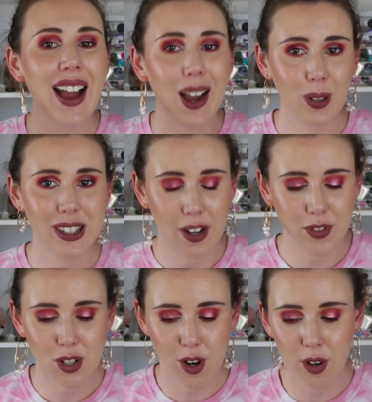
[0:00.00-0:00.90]
I would love
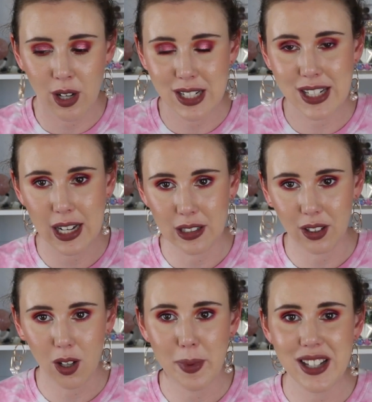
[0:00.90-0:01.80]
to know down in
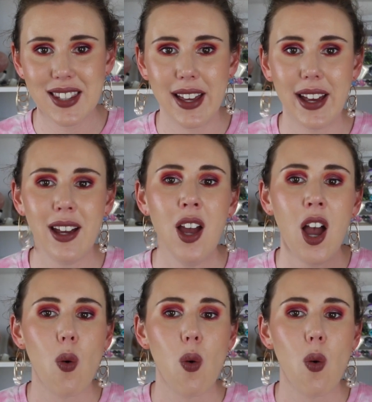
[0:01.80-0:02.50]
the comments there.